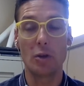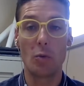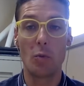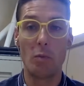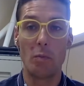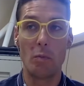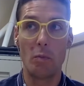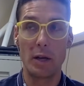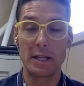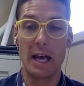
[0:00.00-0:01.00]
And so
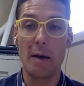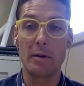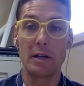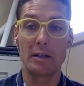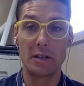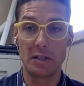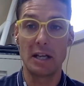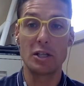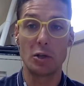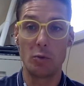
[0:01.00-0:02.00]
what's happening is
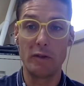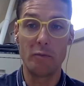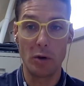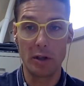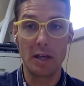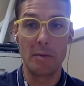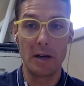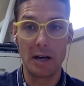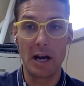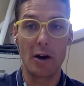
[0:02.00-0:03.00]
essentially we've put
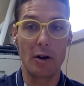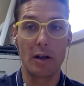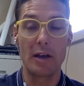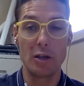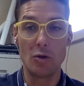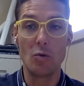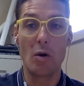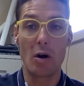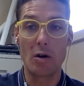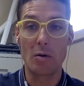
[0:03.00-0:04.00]
them in an area that
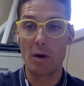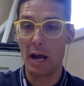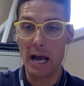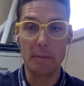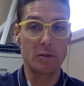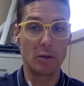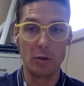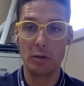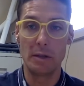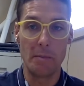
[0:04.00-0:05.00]
you are
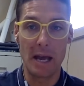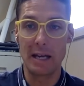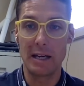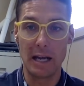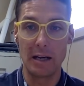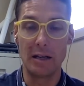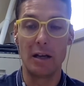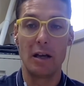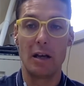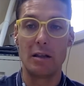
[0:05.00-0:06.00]
absolutely
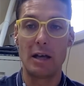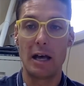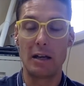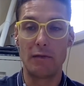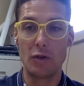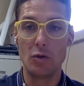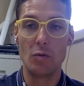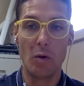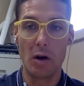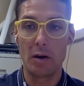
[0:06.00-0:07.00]
mandated that if
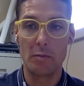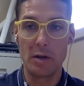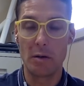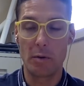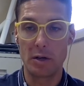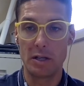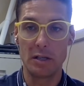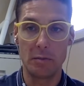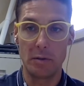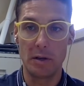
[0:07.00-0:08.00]
you want to be a
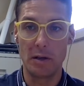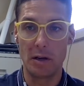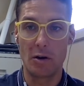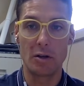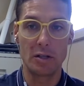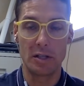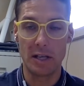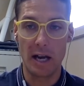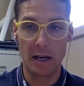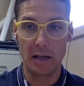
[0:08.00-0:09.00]
participant in our
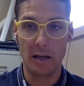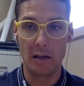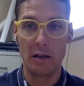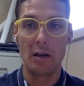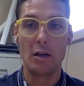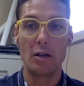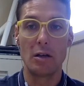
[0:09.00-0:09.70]
society,